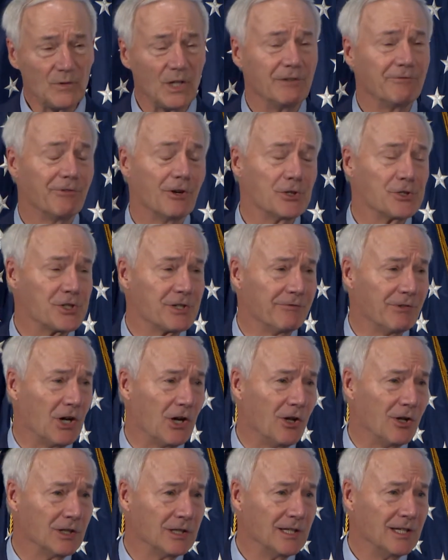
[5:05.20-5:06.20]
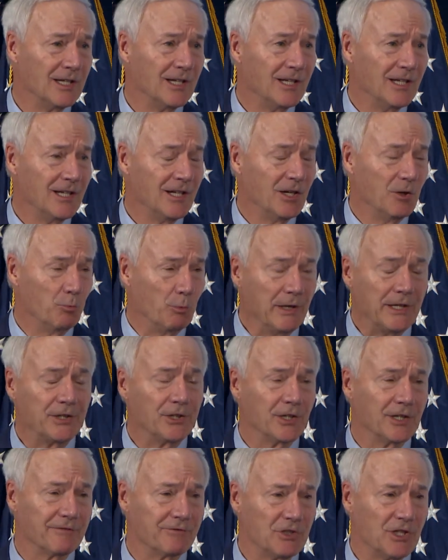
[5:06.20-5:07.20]
First of all, we
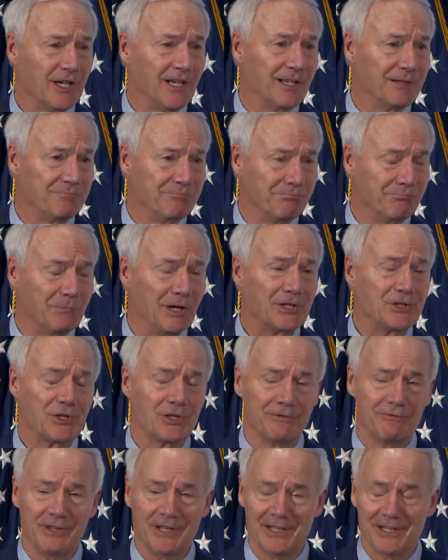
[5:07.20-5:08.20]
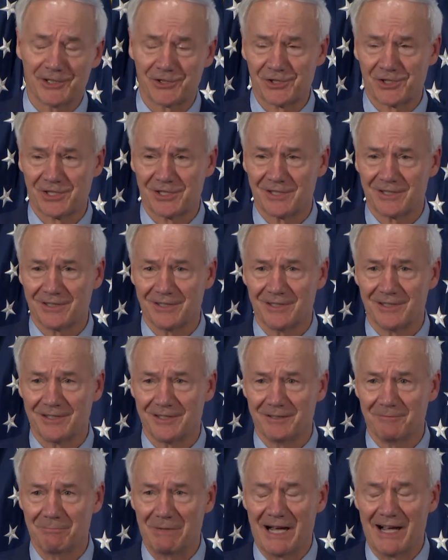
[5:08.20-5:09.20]
could have done much of this
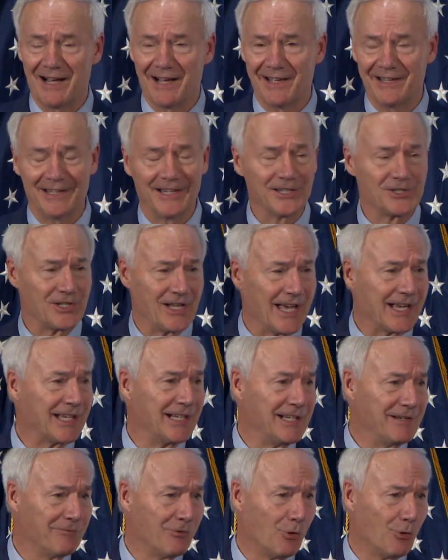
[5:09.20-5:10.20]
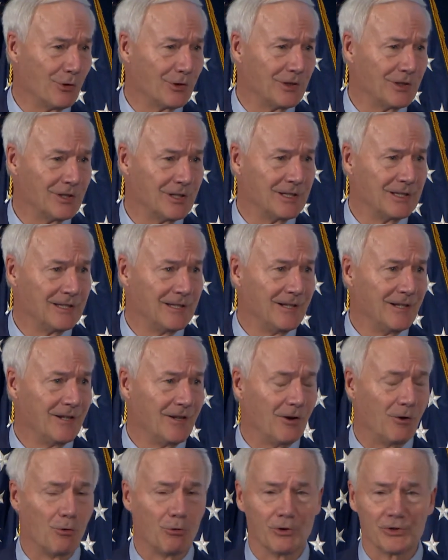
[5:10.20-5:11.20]
by executive order
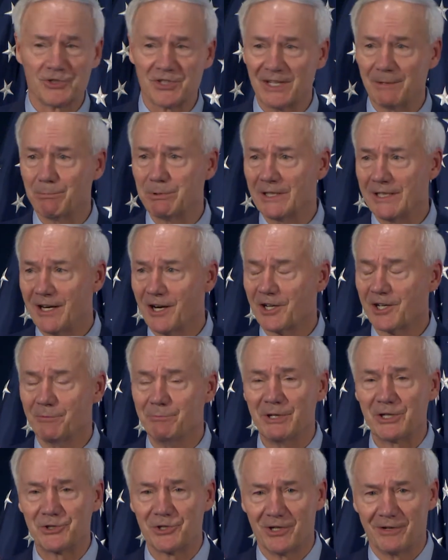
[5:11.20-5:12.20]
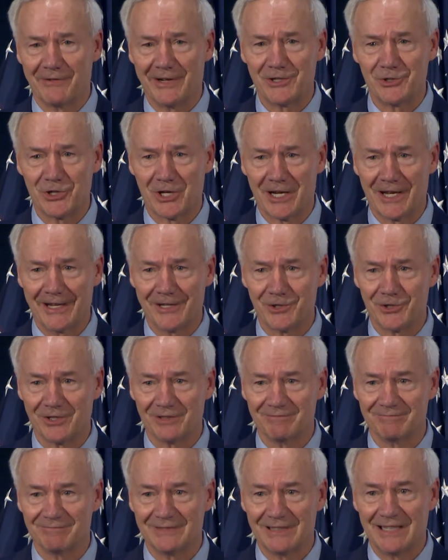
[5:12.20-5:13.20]
or simply our Commissioner of Education.
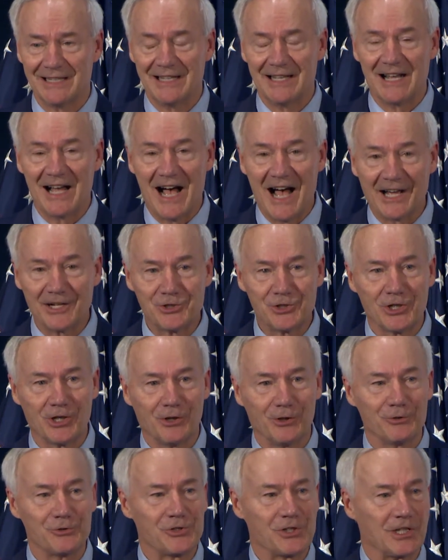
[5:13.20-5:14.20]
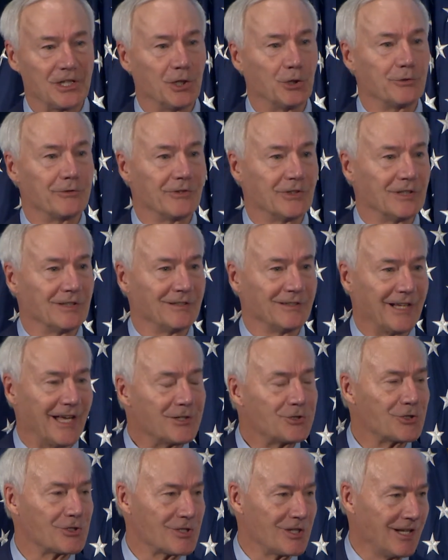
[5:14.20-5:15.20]
I chose to go to the
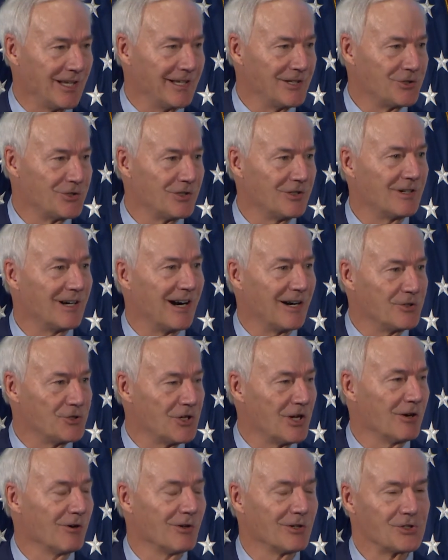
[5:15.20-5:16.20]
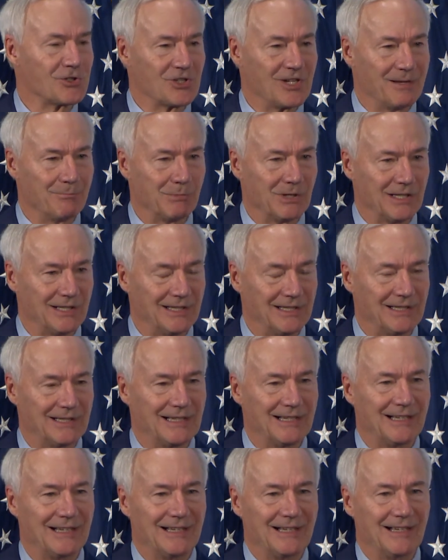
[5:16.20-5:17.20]
legislature, our General Assembly,
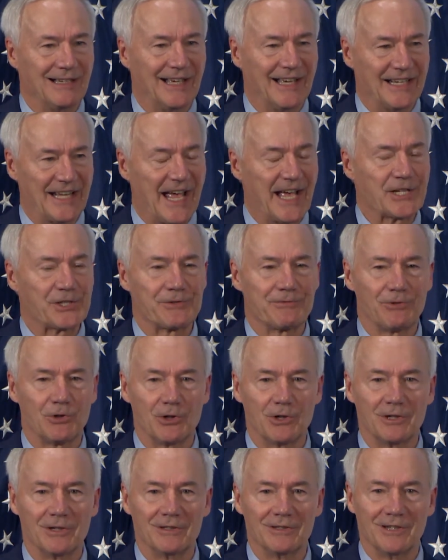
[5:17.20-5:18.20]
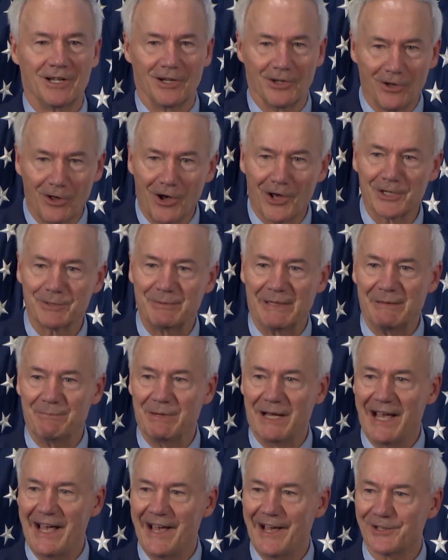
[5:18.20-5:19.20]
and ask for a law to be
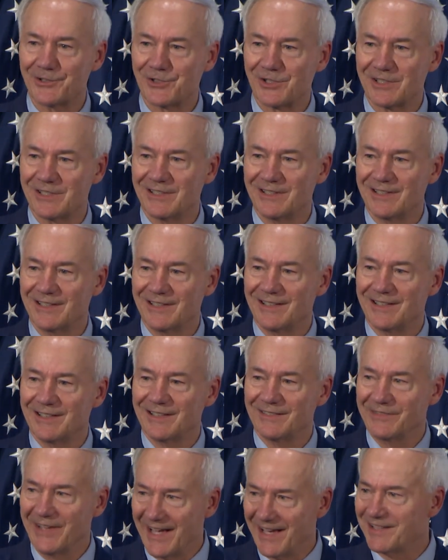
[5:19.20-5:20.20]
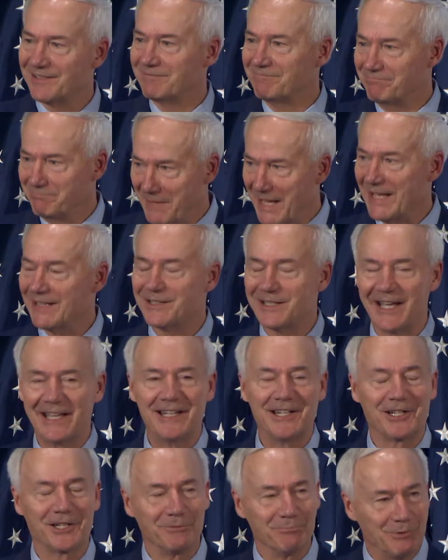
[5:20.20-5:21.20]
passed that
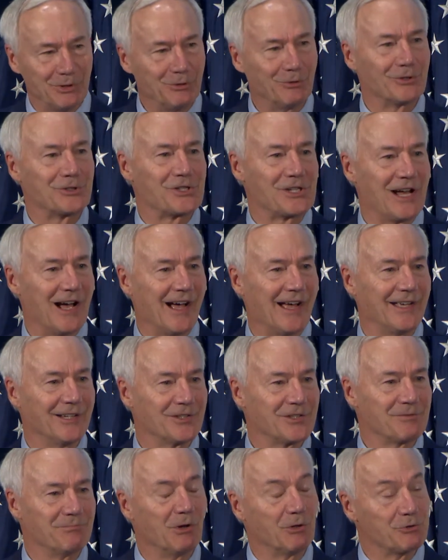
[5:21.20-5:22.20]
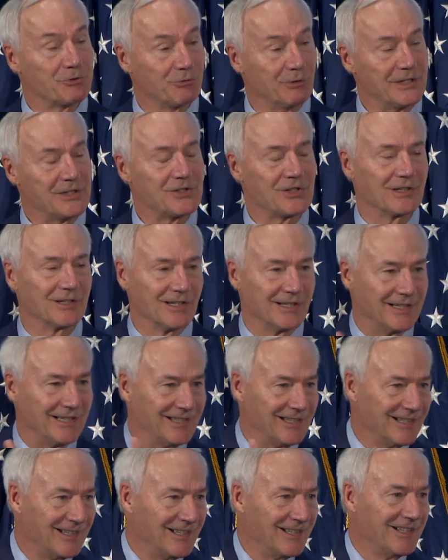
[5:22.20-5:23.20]
mandated computer science. Most recently,
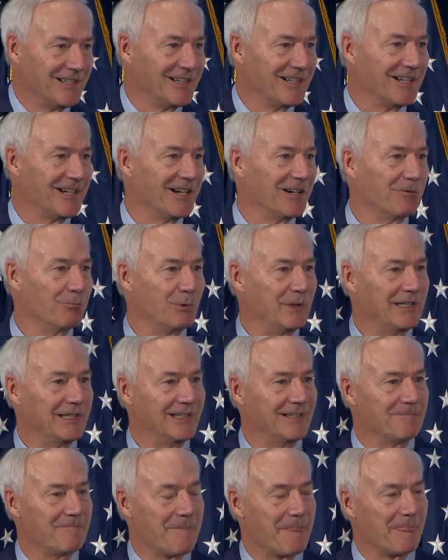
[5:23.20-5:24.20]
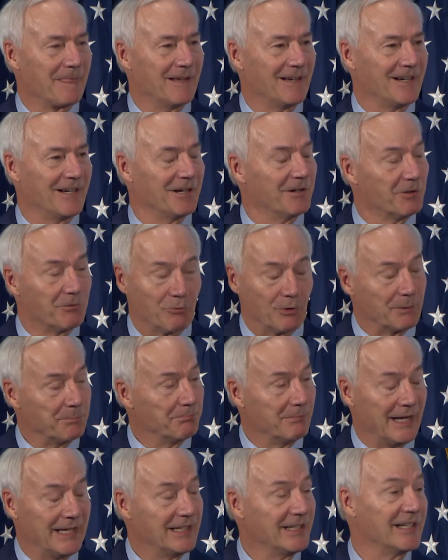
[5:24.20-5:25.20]
we
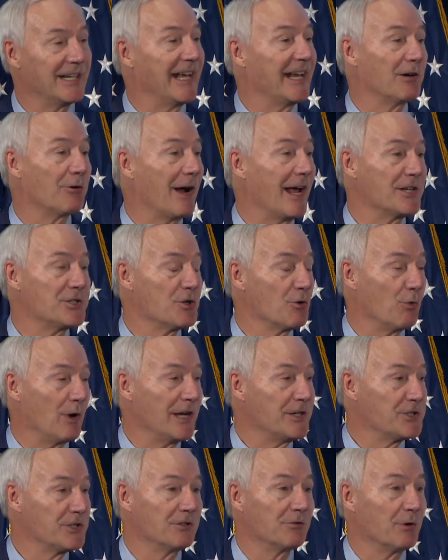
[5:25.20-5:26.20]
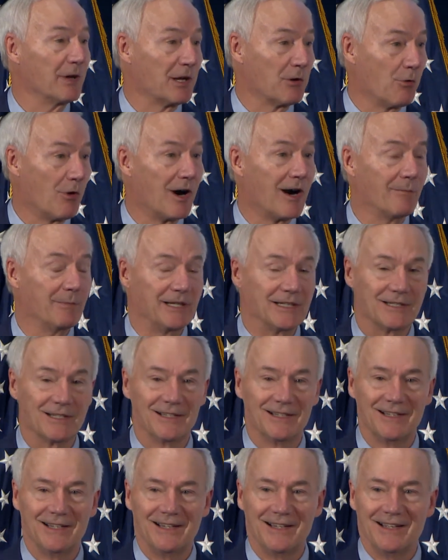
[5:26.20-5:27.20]
made it a graduation requirement.
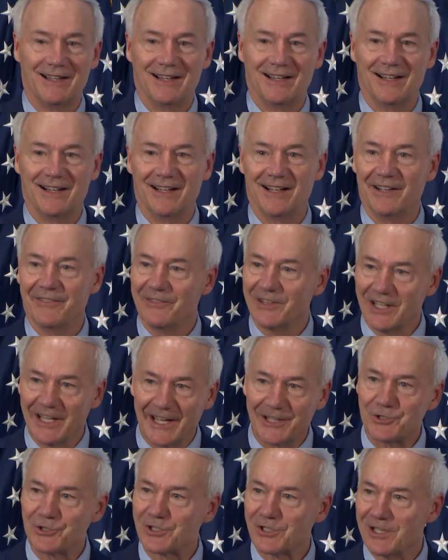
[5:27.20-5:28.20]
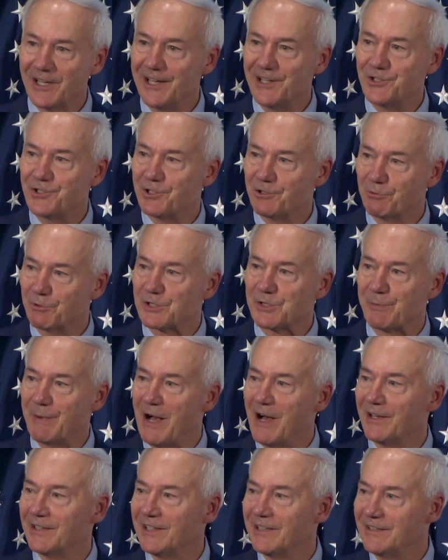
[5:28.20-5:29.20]
The legislature
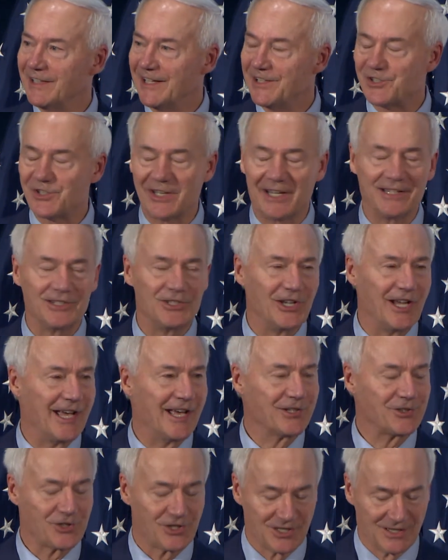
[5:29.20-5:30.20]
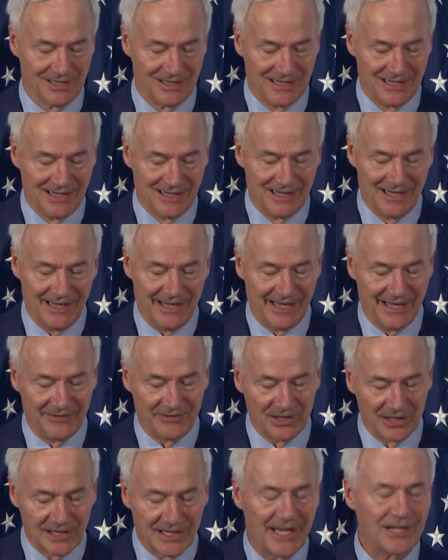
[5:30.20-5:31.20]
responded. They said yes, and
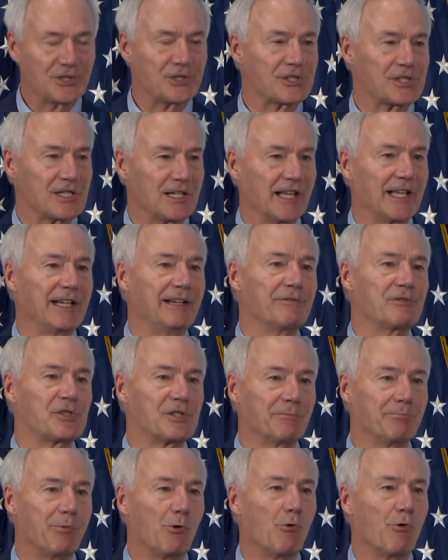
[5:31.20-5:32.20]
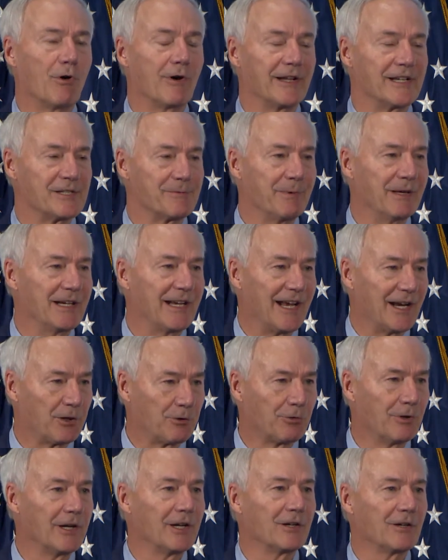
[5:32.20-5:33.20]
the legislative support has been a
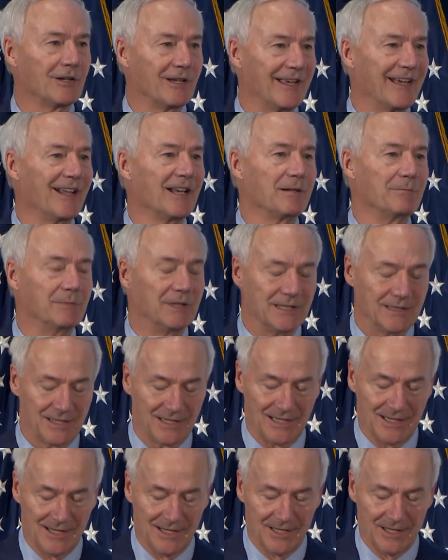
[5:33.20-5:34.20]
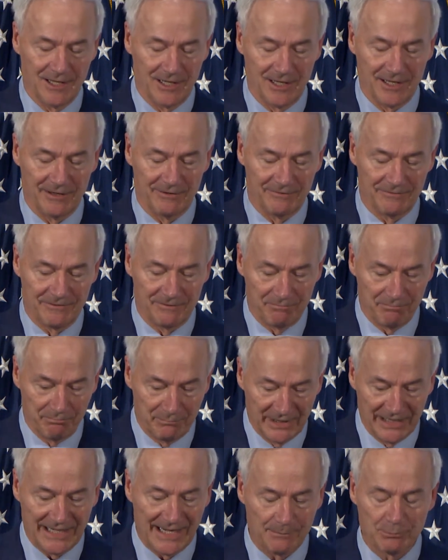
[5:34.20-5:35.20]
critical element of
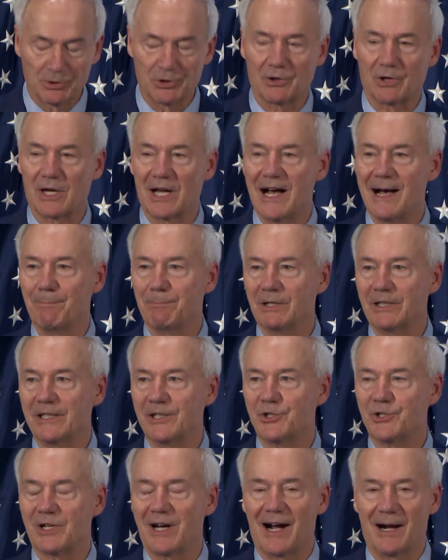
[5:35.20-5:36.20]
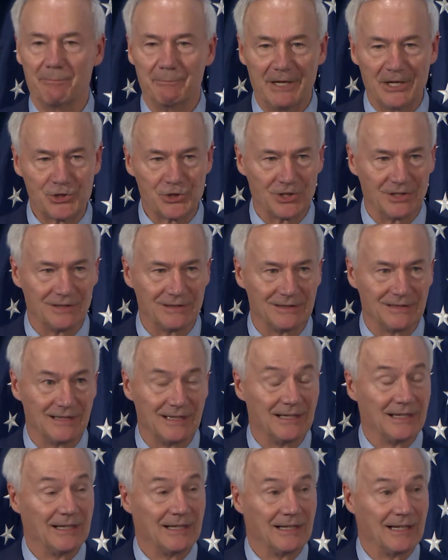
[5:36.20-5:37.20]
being able to accomplish our mission.
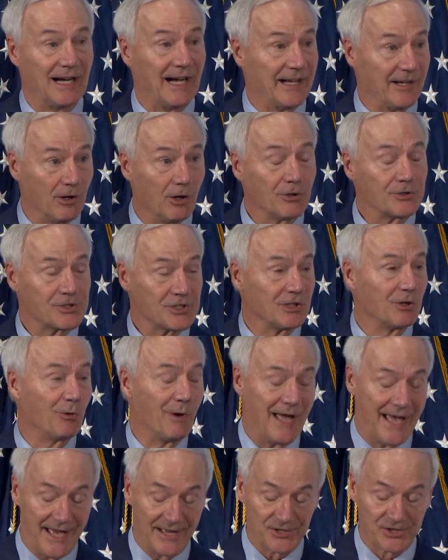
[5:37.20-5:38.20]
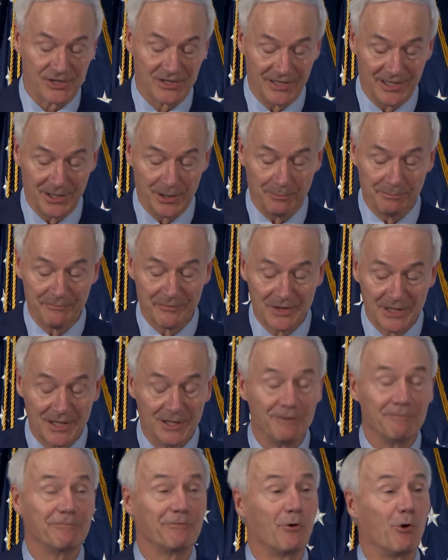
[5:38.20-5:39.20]
I also asked them
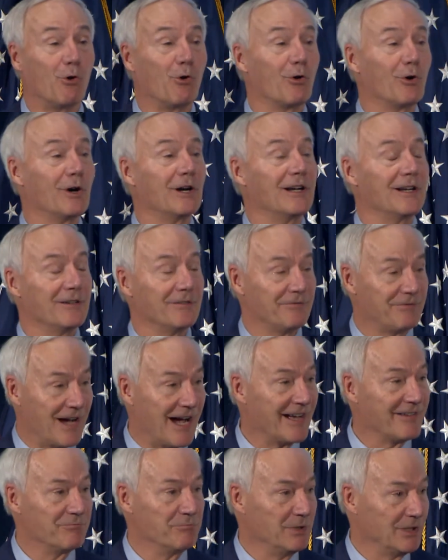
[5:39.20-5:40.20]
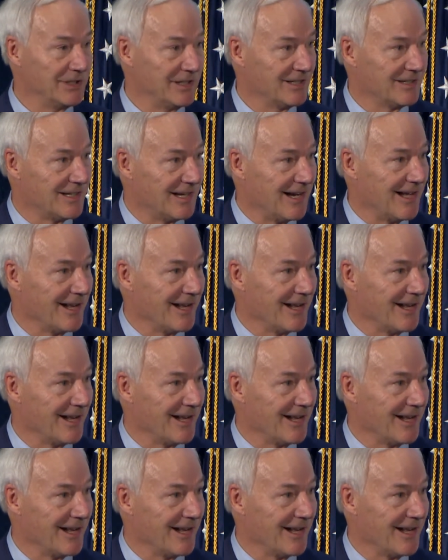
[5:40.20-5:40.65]
for $5 million